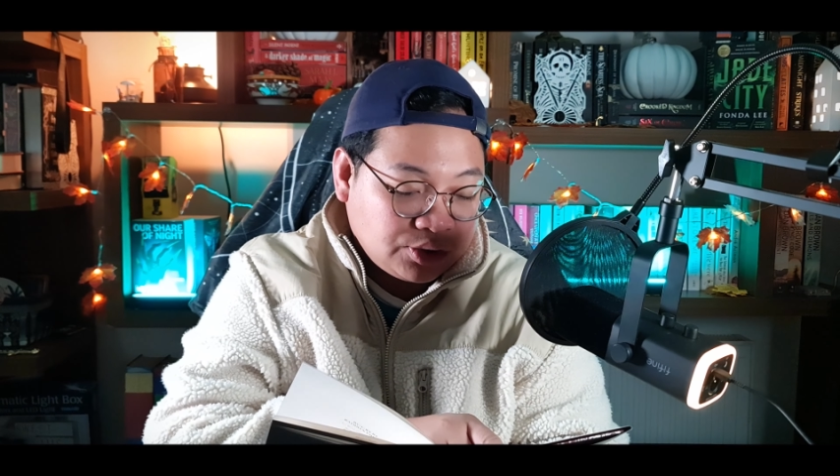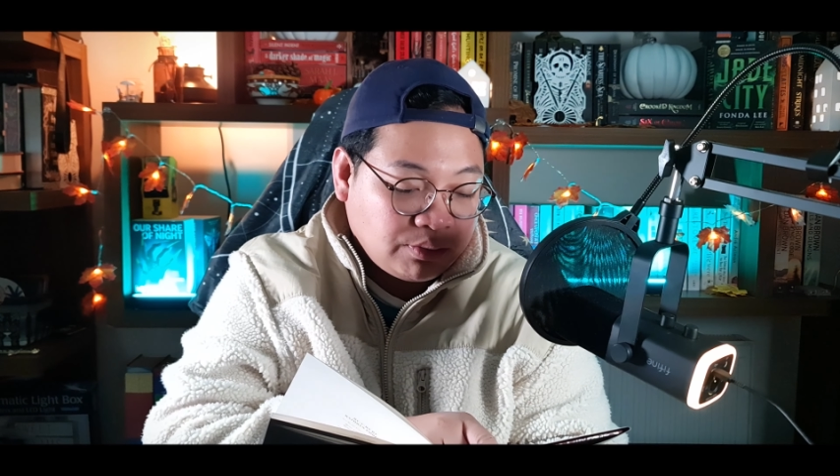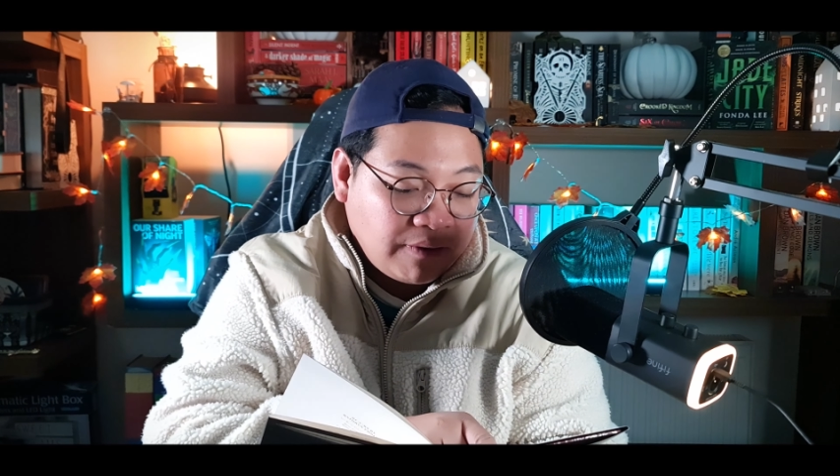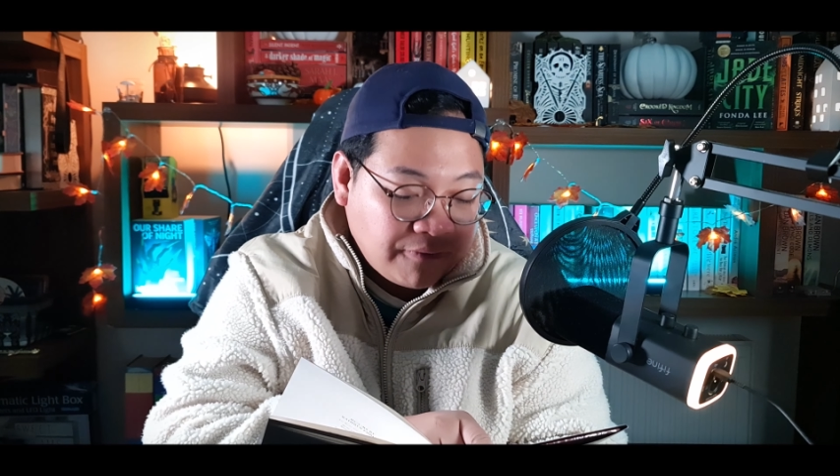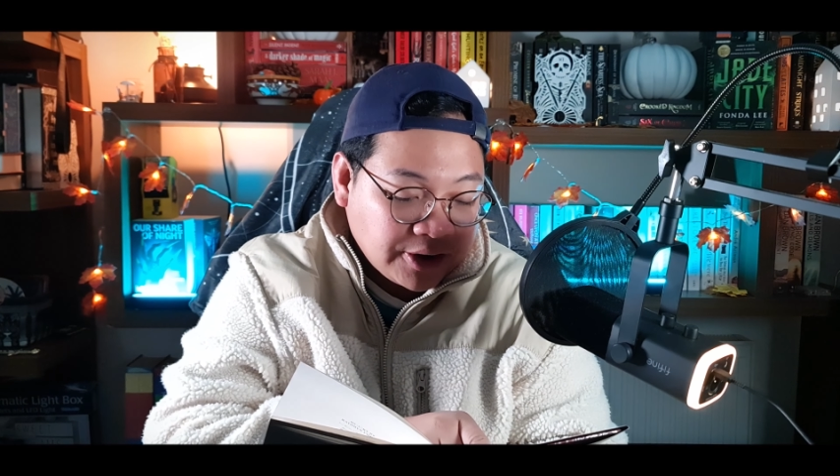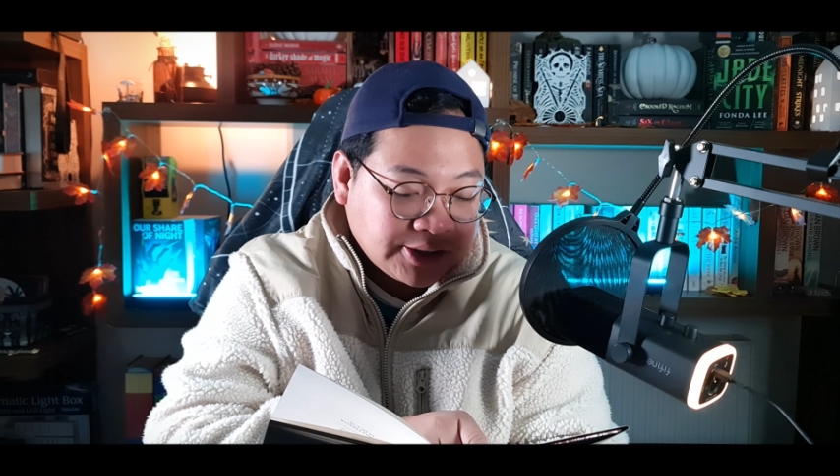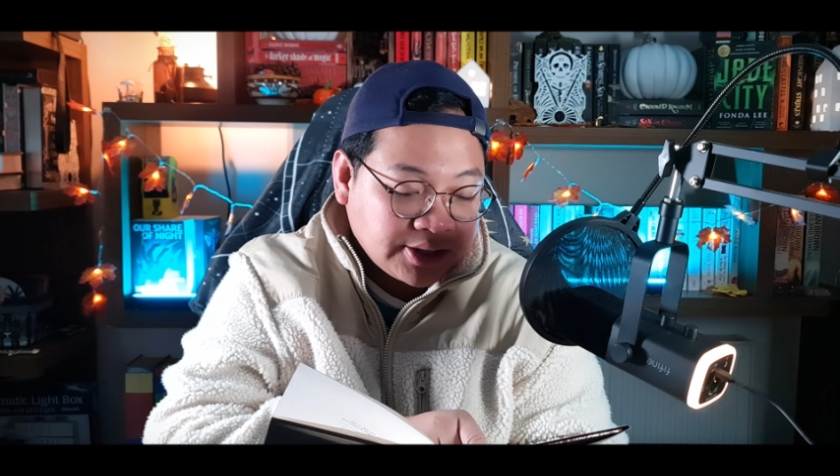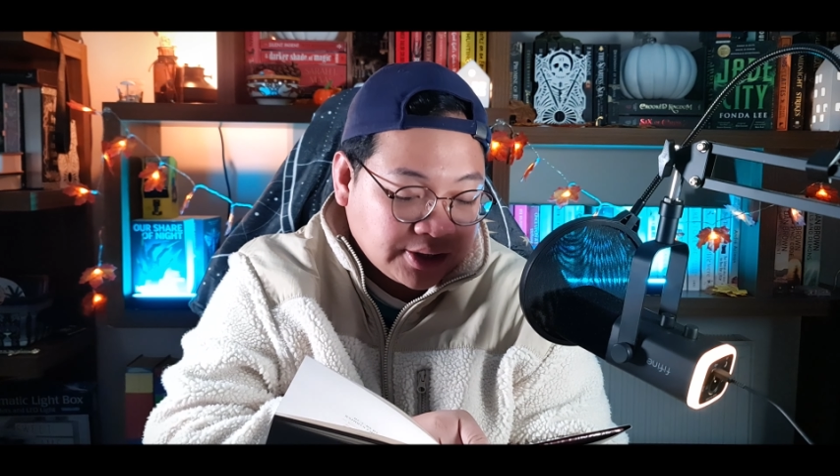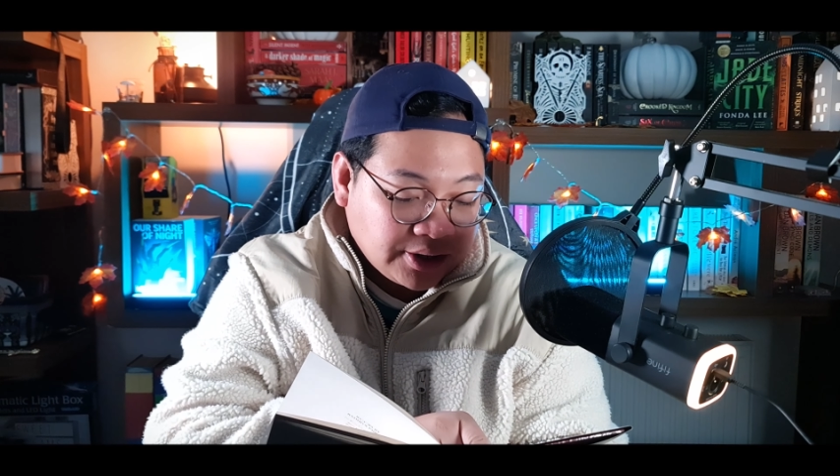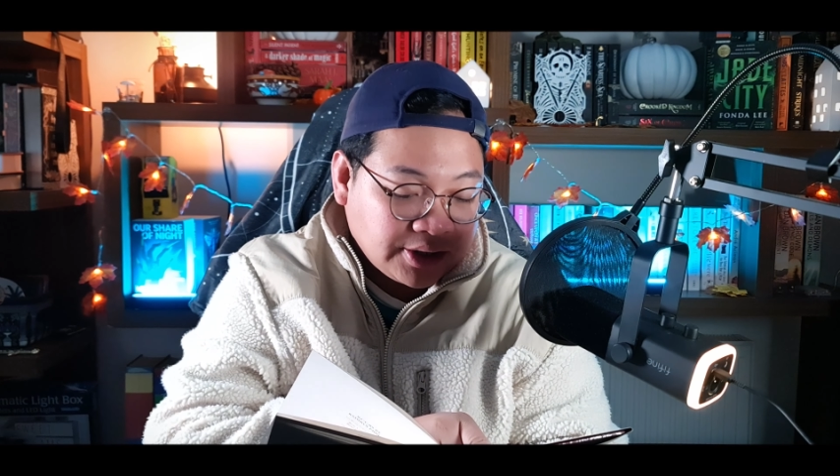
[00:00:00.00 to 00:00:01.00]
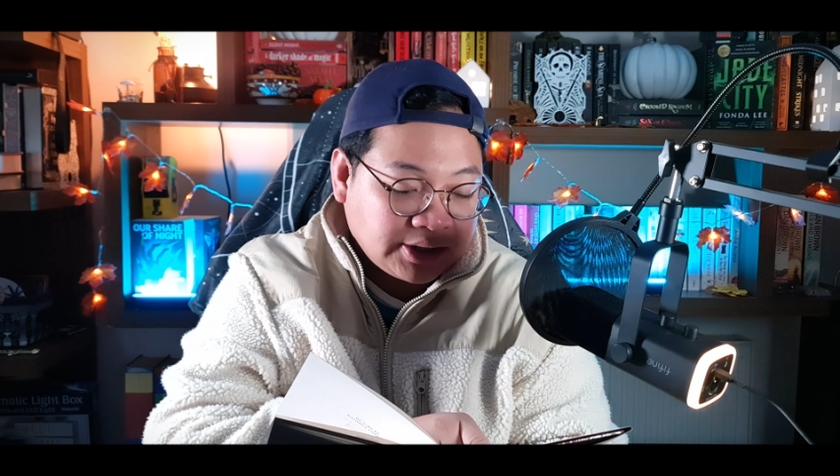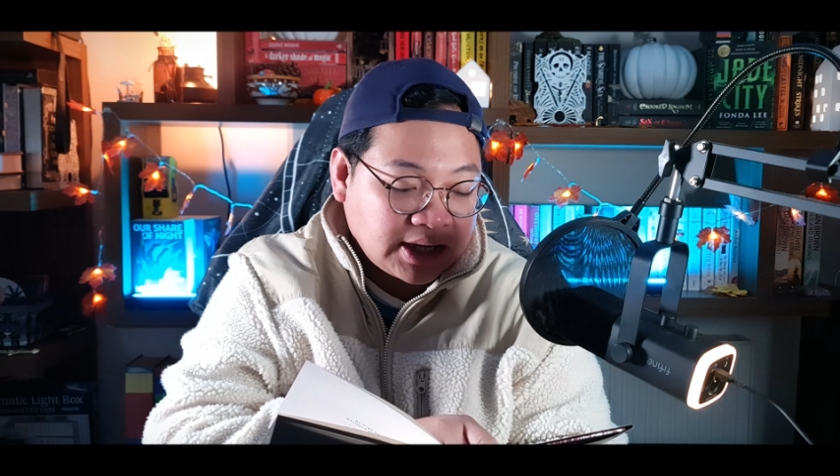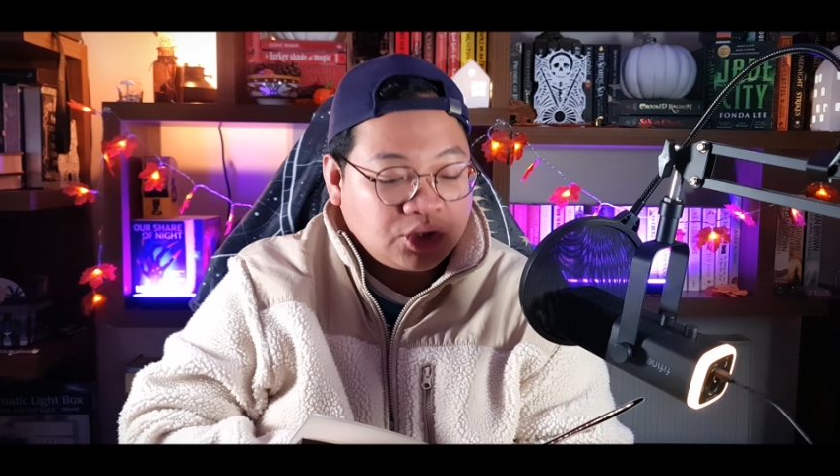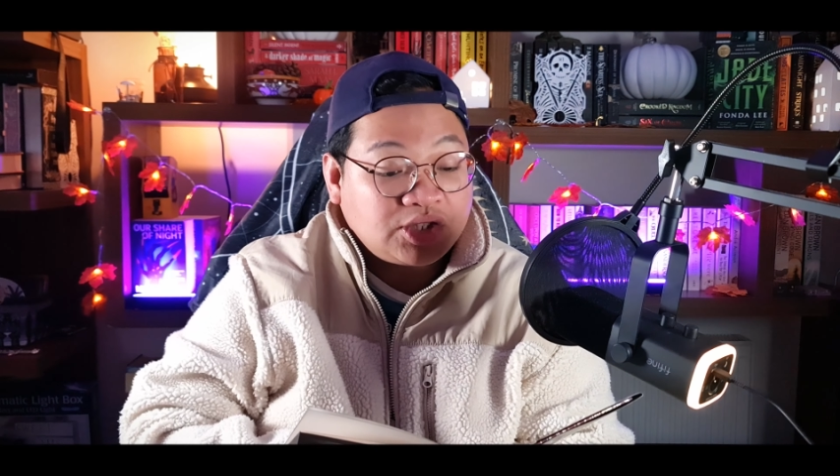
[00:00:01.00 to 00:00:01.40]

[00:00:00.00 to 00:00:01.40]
to reverse the curse and